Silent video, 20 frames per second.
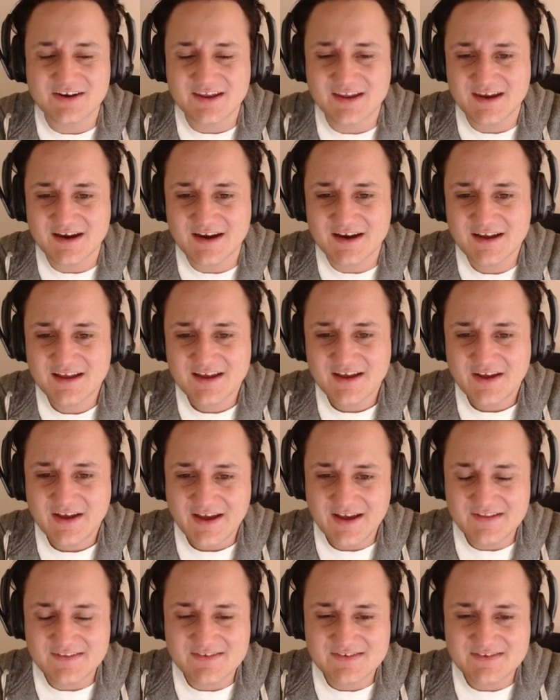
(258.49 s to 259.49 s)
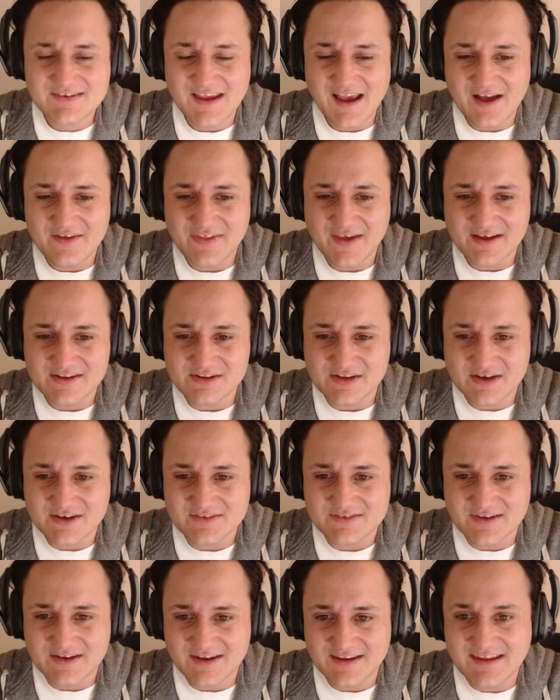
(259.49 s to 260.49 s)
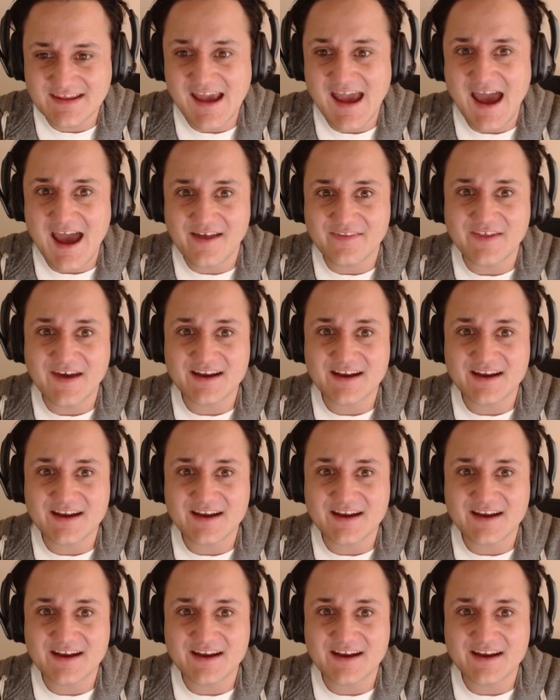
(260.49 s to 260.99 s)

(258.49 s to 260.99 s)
here and see how that looks. And yeah, that